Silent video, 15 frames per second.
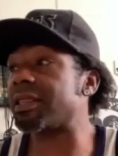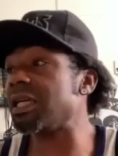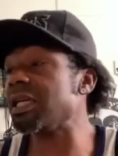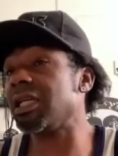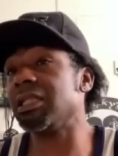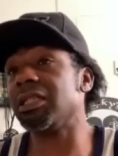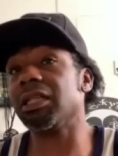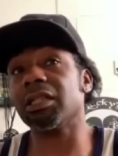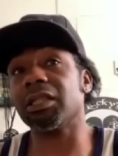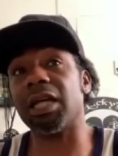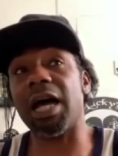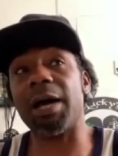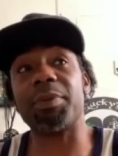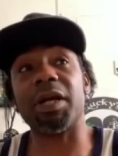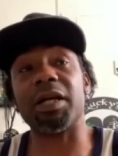think he did a
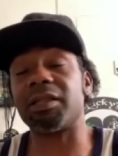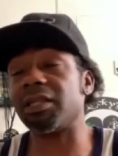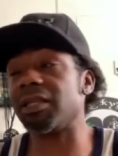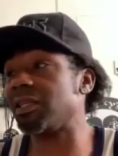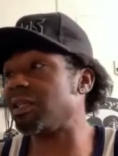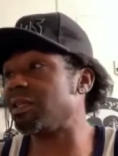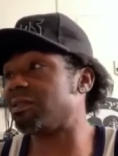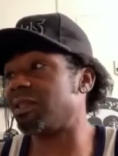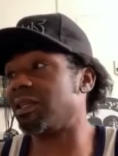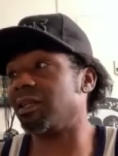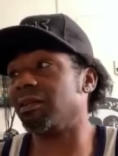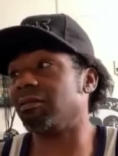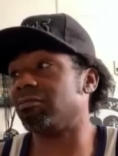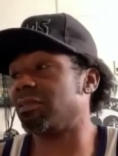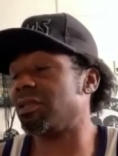lot, but I think he
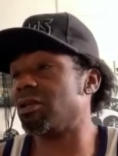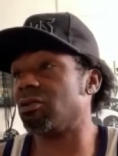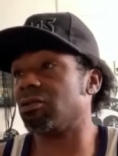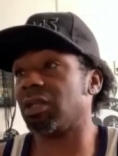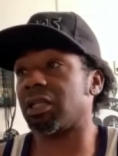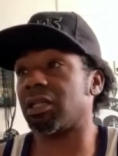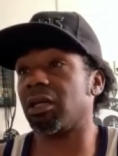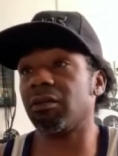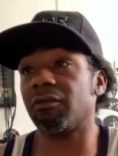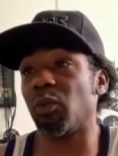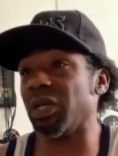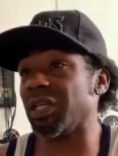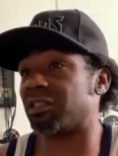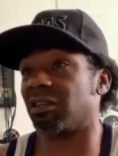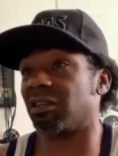did, you know, like kung
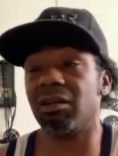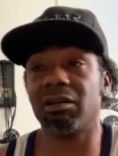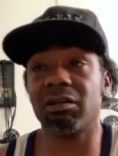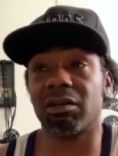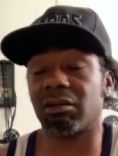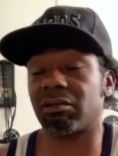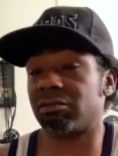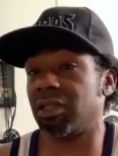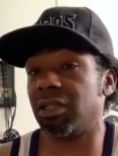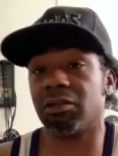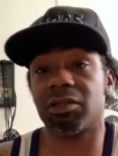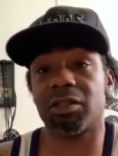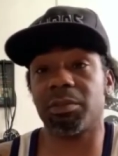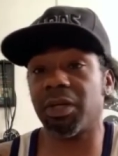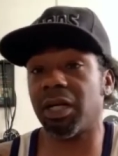fu, or, you
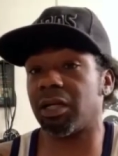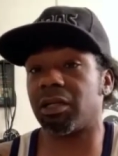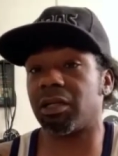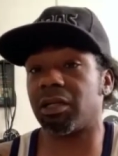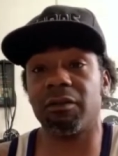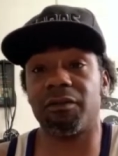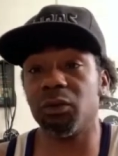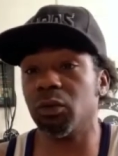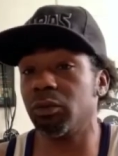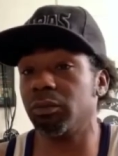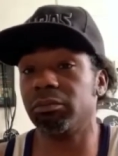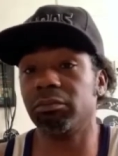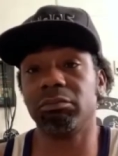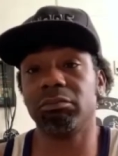know, some kind of kung fu.